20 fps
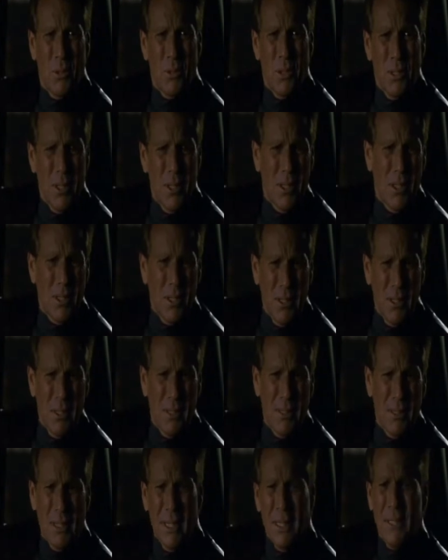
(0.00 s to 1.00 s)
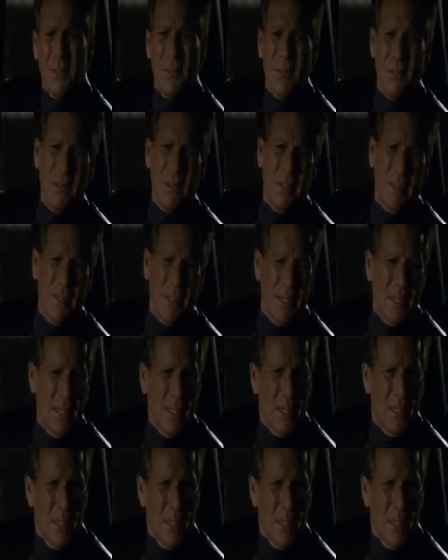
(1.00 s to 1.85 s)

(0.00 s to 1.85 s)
Pussies and Lasers and shit.